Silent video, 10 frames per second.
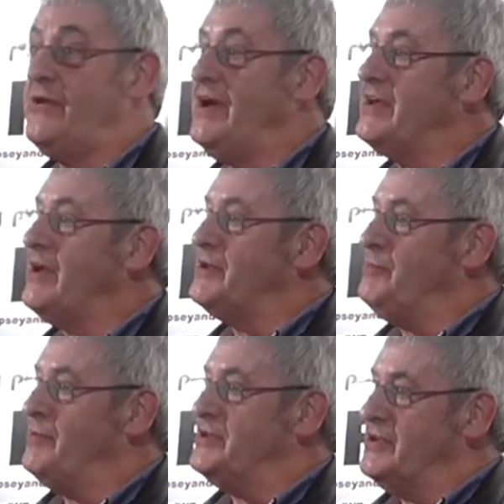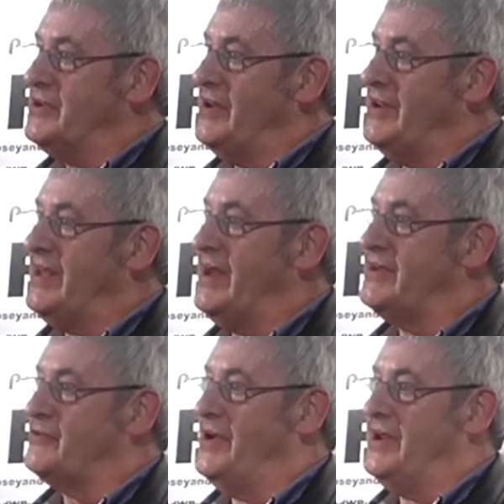know how you go into pubs, you can only
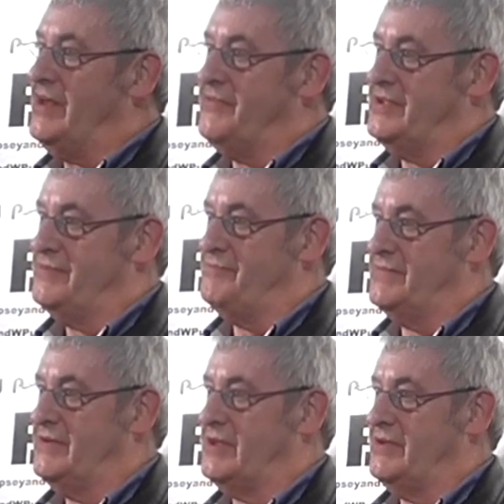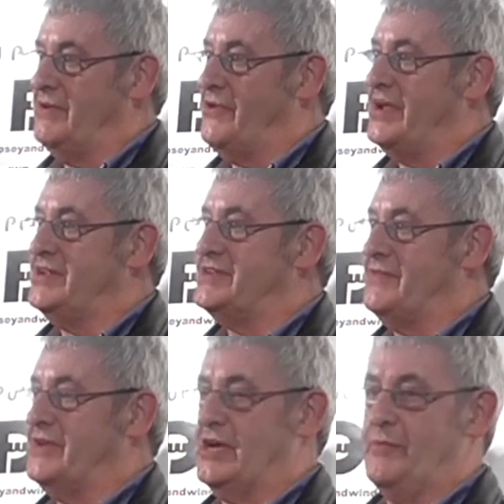get credit if you're
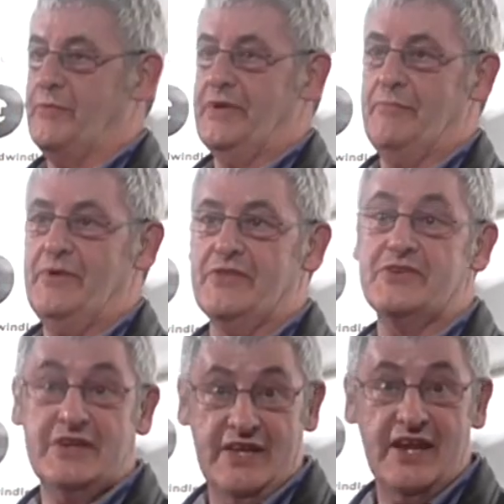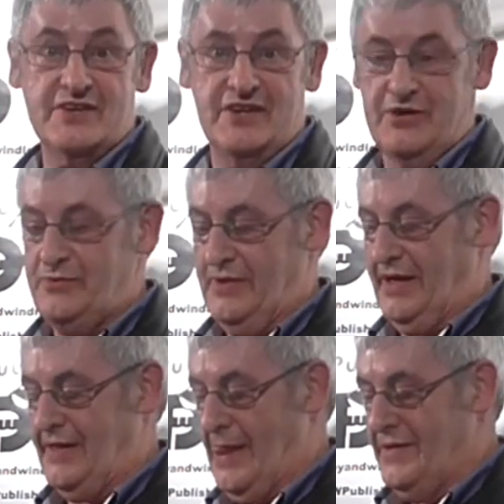87 and coming with your mother. She could actually do
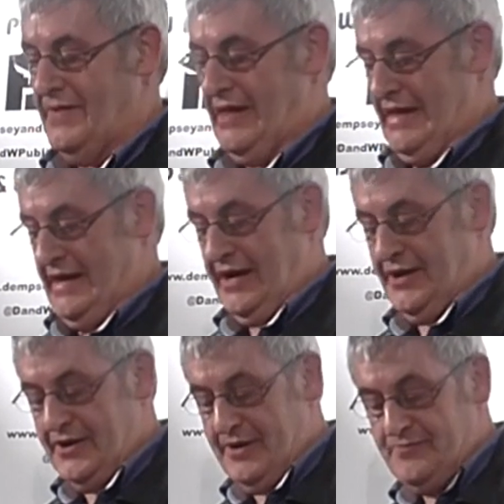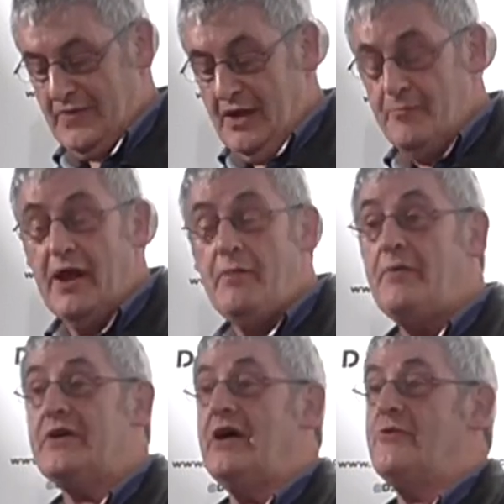that. But I
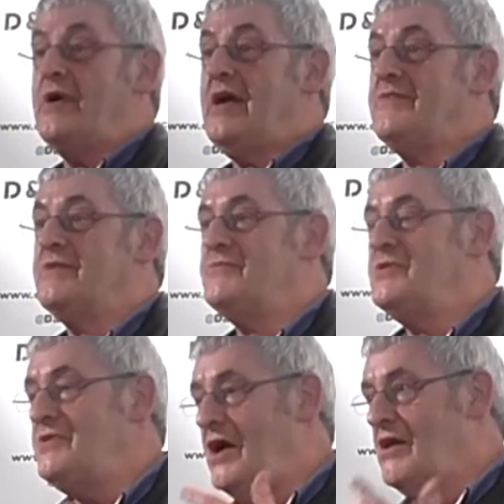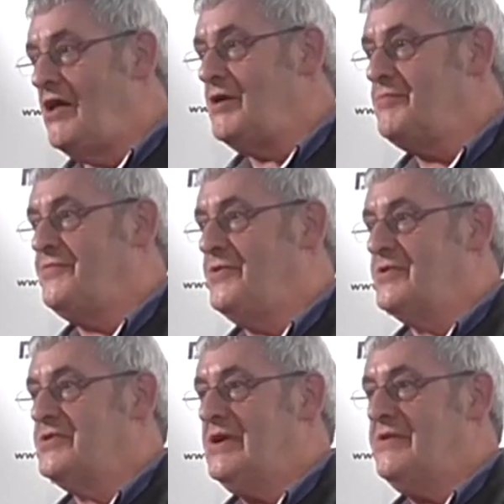remember going around, not long
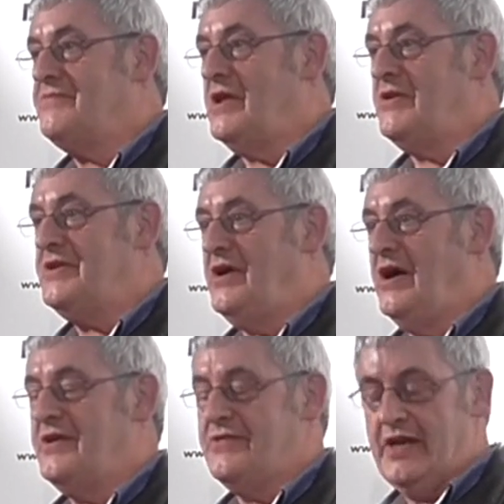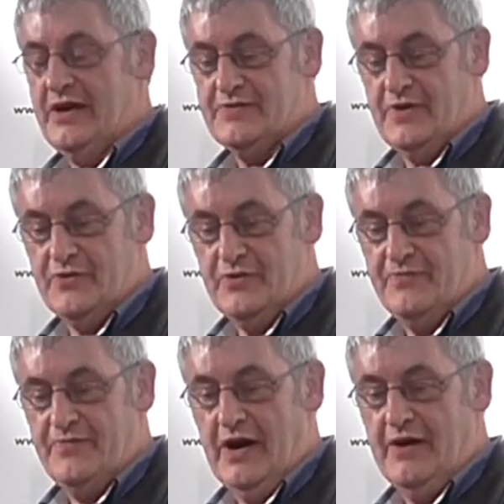before Florrie died at the age of
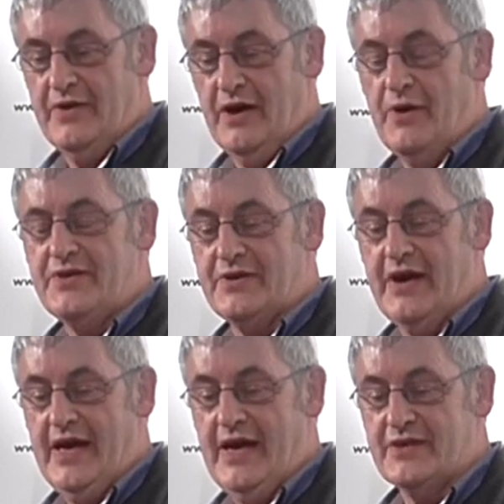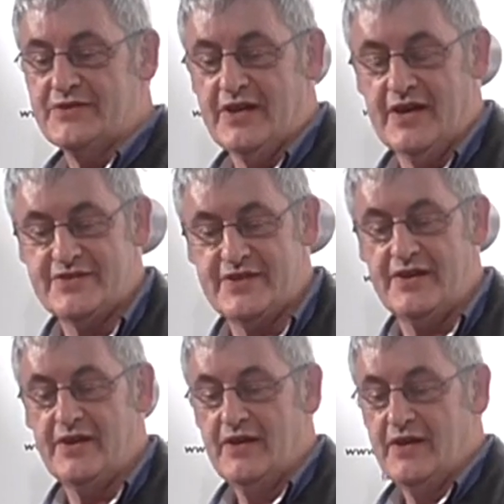105, and I went to her house and I
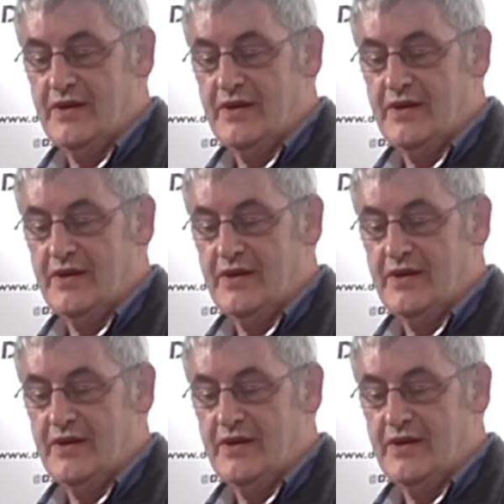said